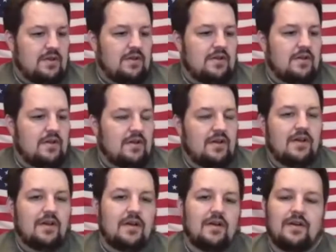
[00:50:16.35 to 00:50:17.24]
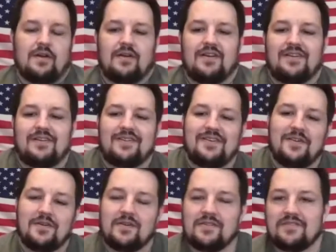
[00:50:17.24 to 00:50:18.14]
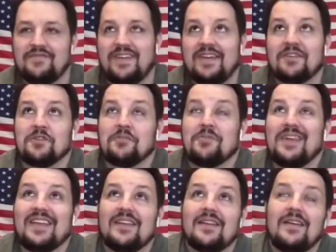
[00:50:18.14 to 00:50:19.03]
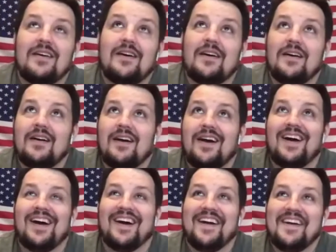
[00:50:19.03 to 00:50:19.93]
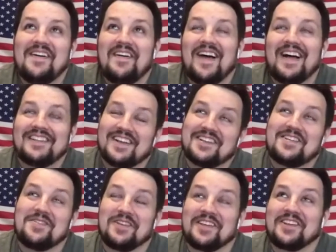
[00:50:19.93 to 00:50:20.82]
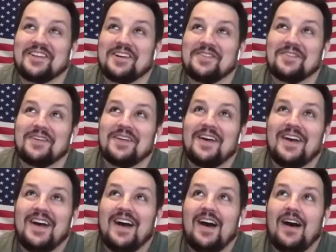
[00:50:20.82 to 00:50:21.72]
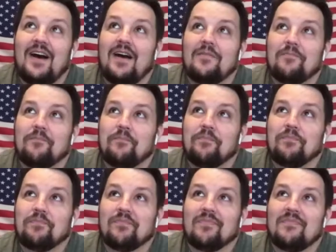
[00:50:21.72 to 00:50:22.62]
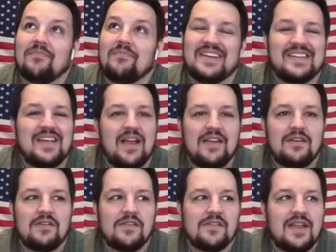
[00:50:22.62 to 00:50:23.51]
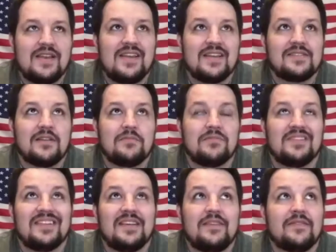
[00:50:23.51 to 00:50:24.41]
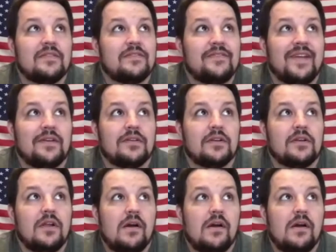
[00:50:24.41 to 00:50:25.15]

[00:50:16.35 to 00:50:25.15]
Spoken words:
What does failure mean? That's actually a really good one. Because I don't know that I necessarily believe in failure.